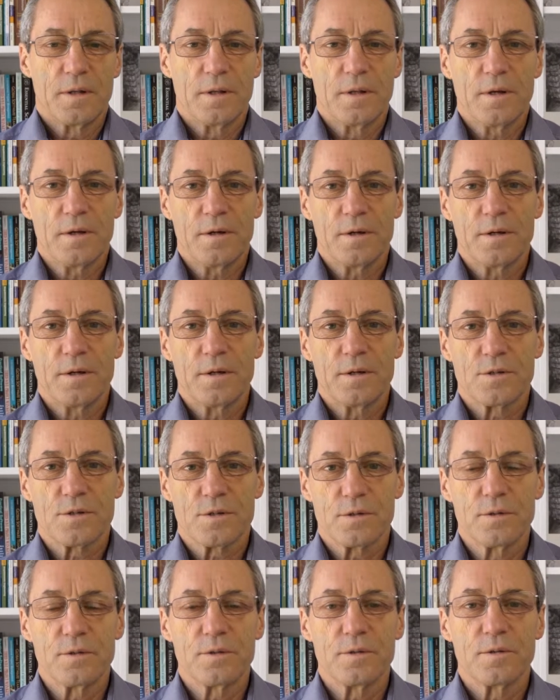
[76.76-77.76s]
Now it is
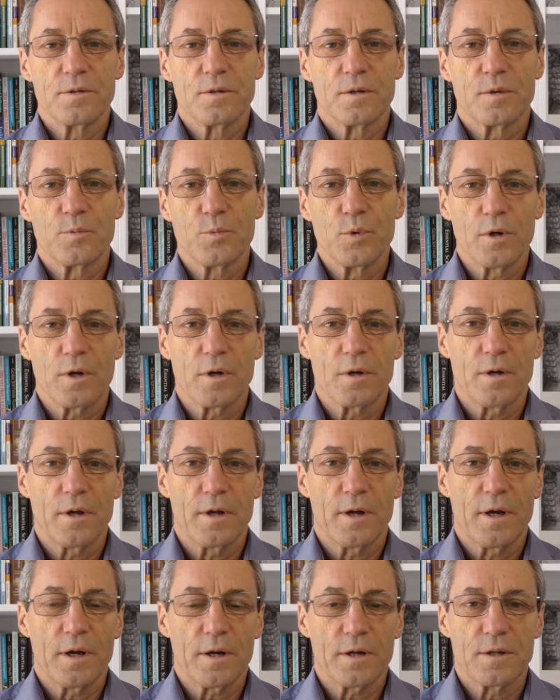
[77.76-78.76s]
true that a product
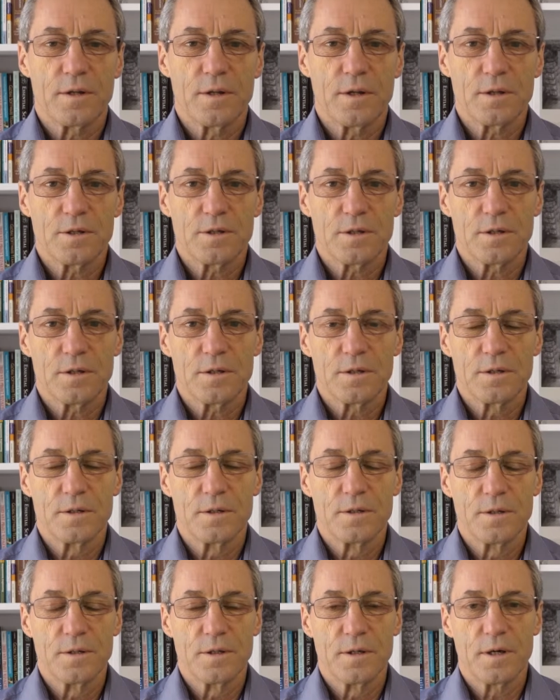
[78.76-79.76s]
line architecture
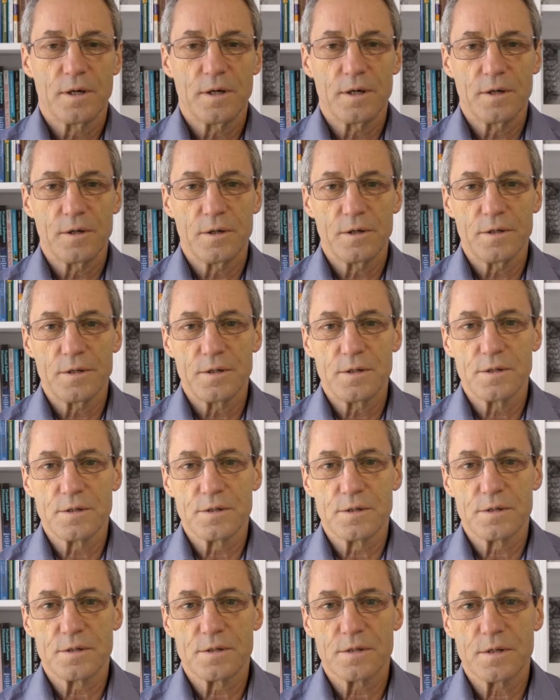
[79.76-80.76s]
uh,
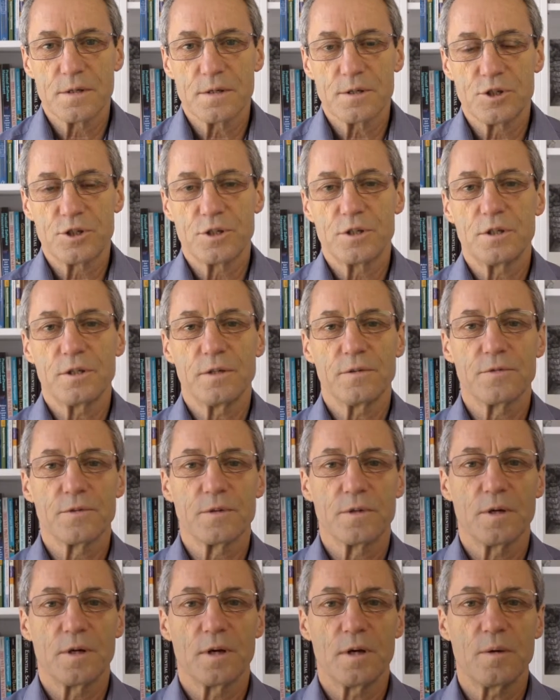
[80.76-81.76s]
is a
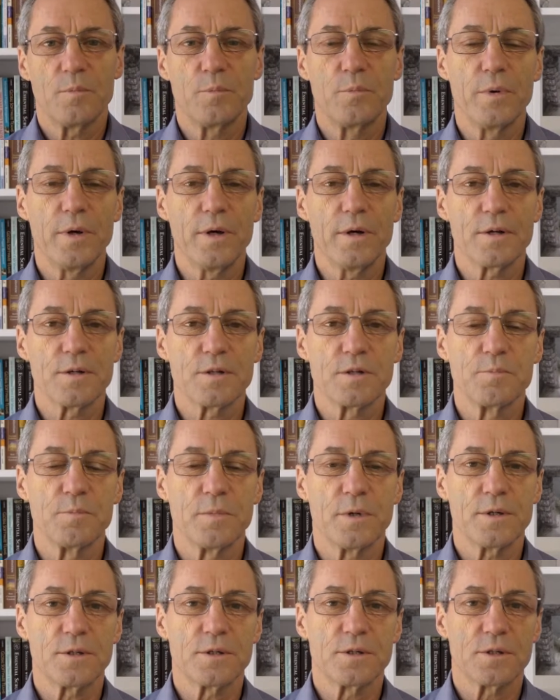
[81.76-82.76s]
shift about as
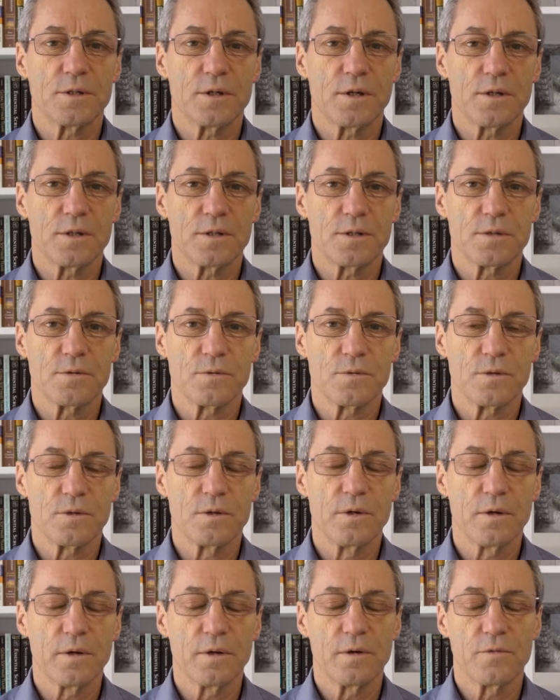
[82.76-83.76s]
much as
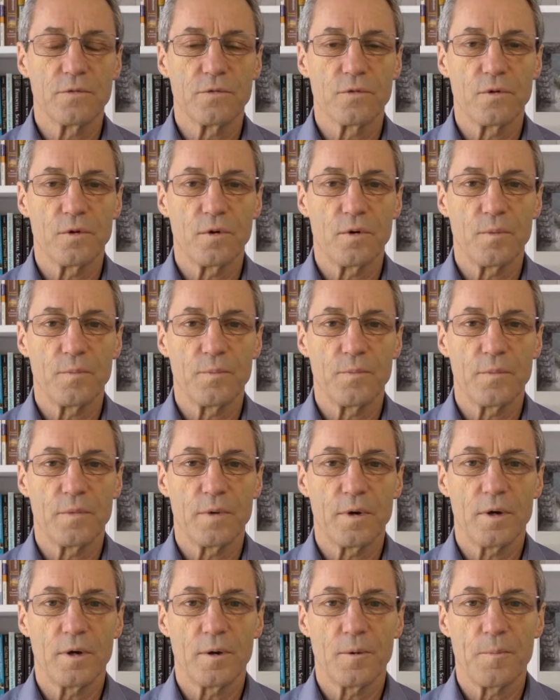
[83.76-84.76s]
going from
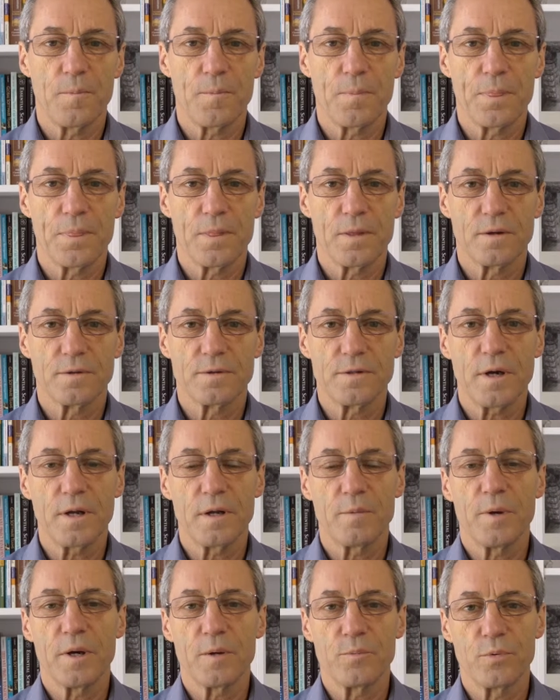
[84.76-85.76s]
um,
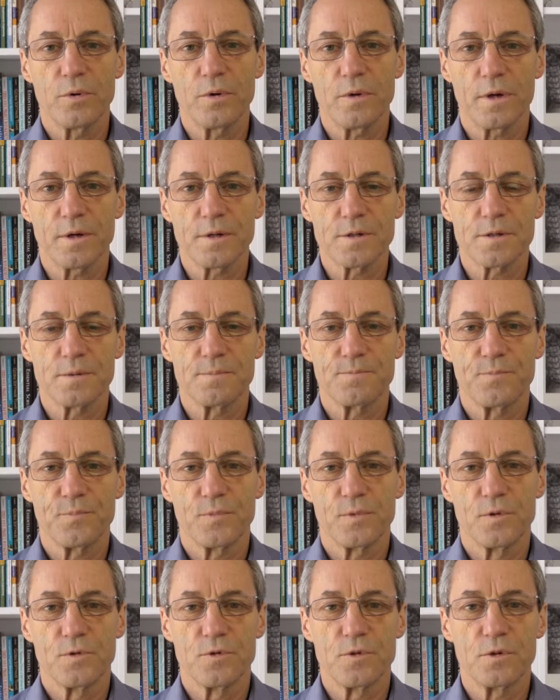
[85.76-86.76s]
tailor-made products
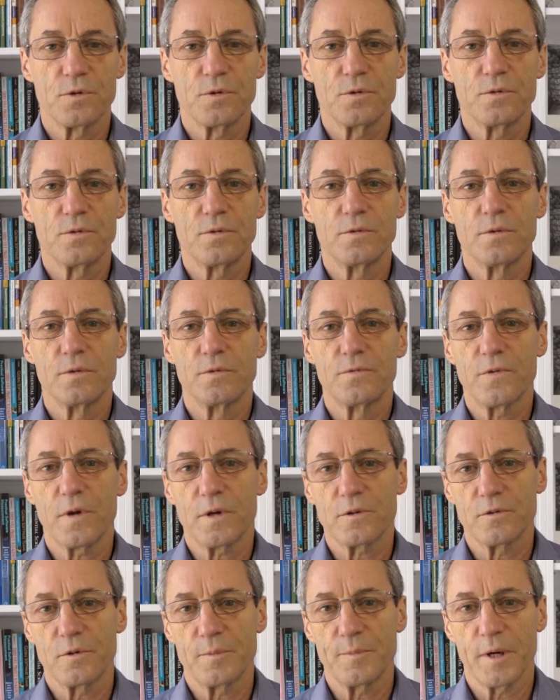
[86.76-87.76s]
to
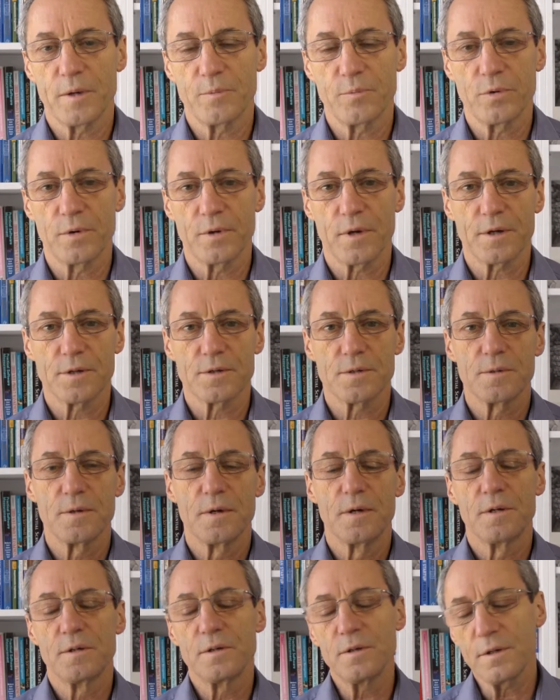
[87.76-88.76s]
factory-made products.
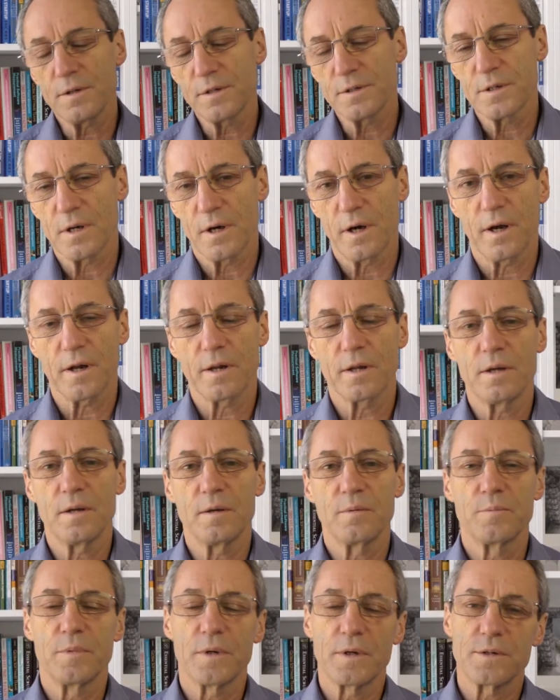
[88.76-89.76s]
Not
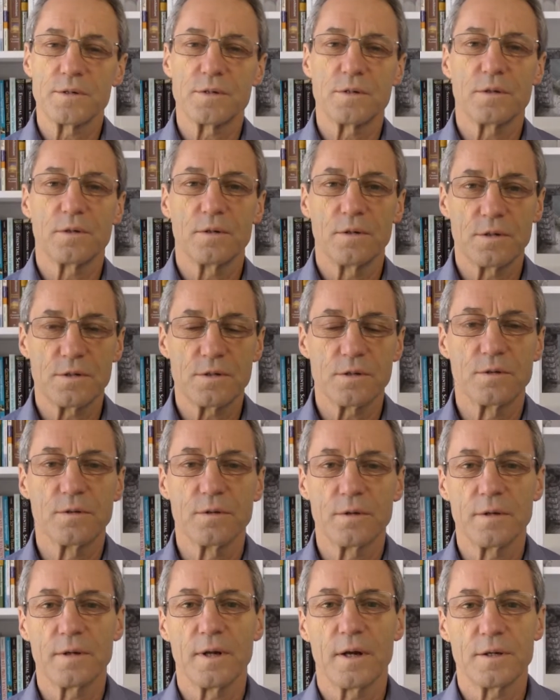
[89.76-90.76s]
entirely, but it's a, it's a
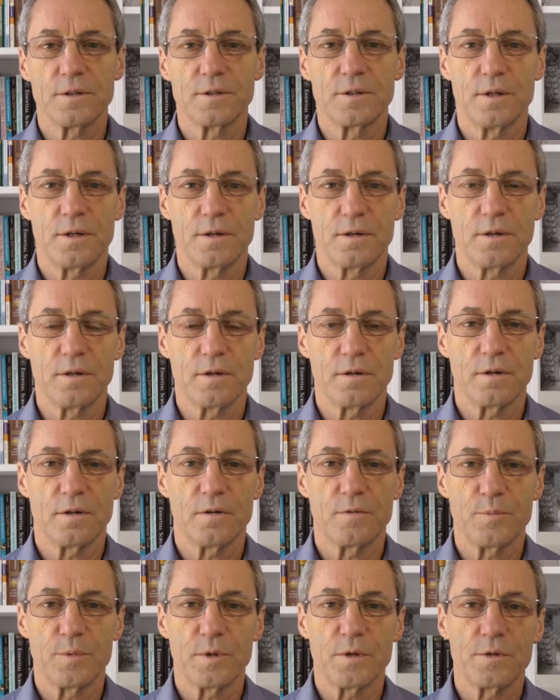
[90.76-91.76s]
good analogy to think
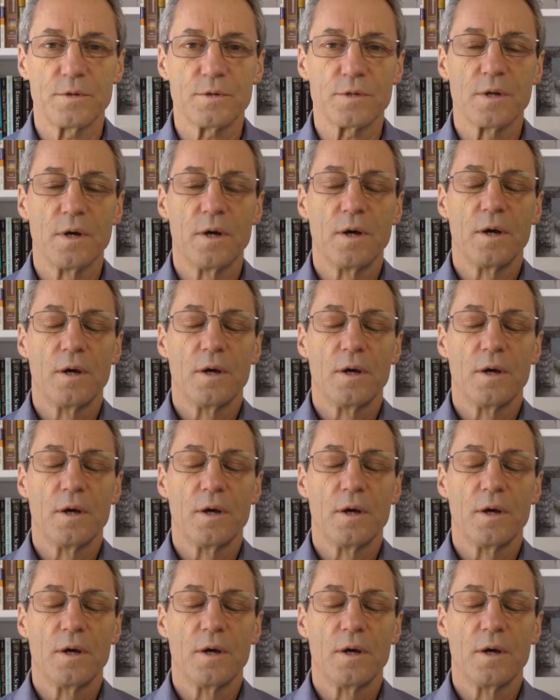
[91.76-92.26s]
of because